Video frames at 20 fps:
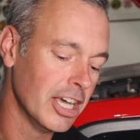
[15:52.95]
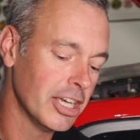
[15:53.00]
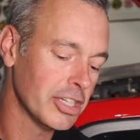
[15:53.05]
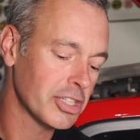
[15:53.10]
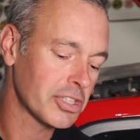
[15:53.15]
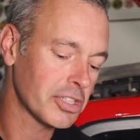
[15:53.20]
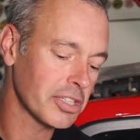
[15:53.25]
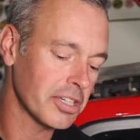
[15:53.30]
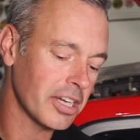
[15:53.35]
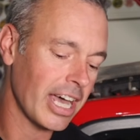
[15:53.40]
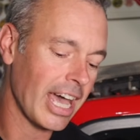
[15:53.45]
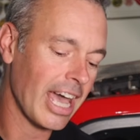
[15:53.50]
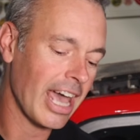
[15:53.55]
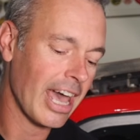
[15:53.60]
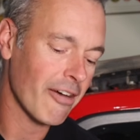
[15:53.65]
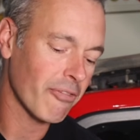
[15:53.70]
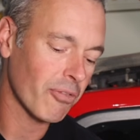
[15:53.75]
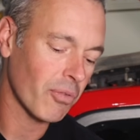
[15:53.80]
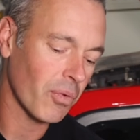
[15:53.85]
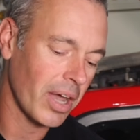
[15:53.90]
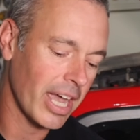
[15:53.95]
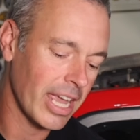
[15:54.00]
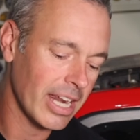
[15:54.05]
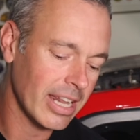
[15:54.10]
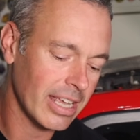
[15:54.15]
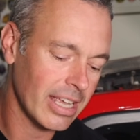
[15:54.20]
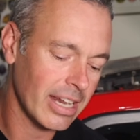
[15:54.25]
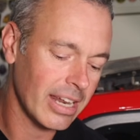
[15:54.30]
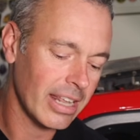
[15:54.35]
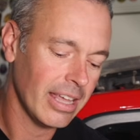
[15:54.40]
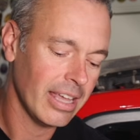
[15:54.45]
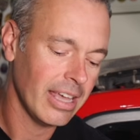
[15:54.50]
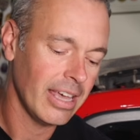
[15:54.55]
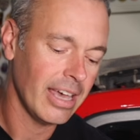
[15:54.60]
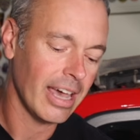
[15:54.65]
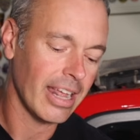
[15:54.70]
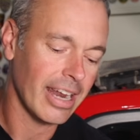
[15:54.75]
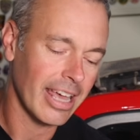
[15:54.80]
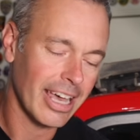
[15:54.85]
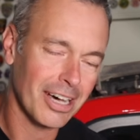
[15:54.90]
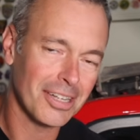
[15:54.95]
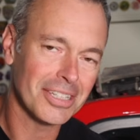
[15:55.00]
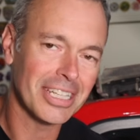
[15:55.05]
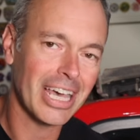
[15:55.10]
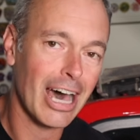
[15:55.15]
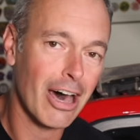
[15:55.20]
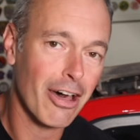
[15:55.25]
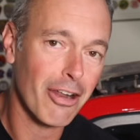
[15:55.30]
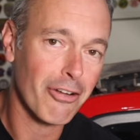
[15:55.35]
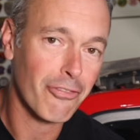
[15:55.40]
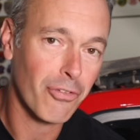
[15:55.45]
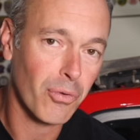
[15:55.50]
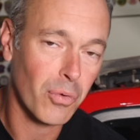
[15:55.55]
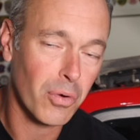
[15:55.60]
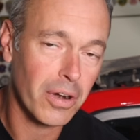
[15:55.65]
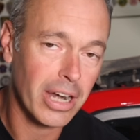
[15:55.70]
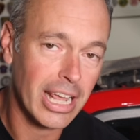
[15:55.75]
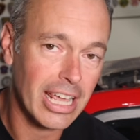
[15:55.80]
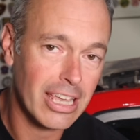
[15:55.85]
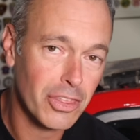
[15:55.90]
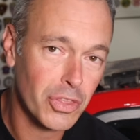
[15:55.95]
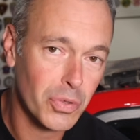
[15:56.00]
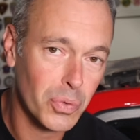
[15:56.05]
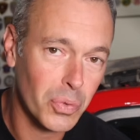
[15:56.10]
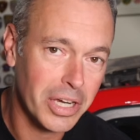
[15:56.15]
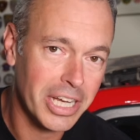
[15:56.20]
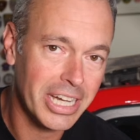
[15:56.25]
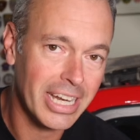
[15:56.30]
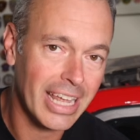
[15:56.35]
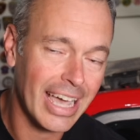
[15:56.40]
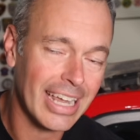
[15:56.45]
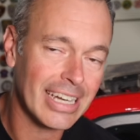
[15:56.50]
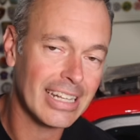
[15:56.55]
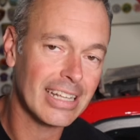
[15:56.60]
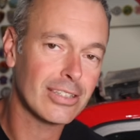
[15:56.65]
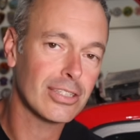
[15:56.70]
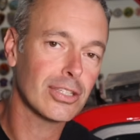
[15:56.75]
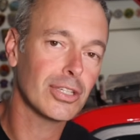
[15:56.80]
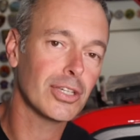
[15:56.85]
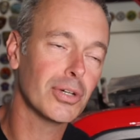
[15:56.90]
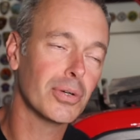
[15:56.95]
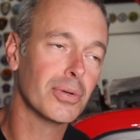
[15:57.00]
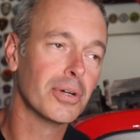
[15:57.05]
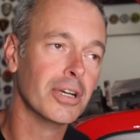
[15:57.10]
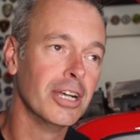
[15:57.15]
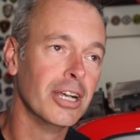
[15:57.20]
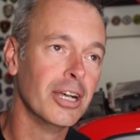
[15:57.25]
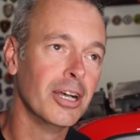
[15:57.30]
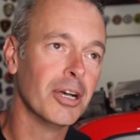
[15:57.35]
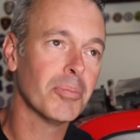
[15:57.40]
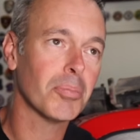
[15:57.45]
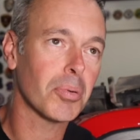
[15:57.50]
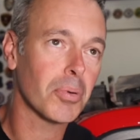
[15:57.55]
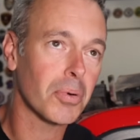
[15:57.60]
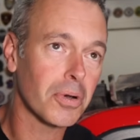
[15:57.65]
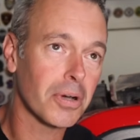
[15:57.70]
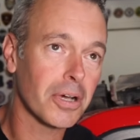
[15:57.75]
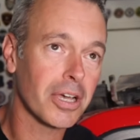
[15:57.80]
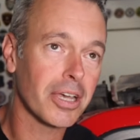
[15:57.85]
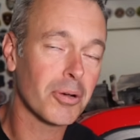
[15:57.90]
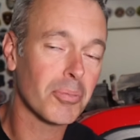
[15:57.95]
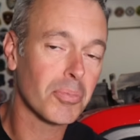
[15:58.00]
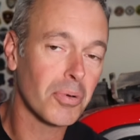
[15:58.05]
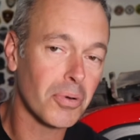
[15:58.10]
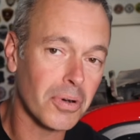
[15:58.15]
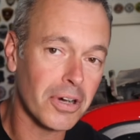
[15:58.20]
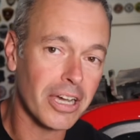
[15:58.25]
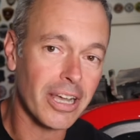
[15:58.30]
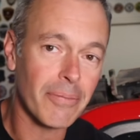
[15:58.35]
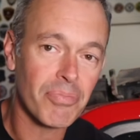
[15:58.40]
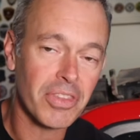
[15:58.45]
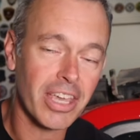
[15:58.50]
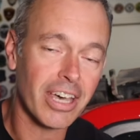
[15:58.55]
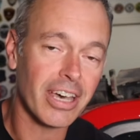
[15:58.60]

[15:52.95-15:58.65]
Should I have waited and held out for a 392? Boy, oh boy.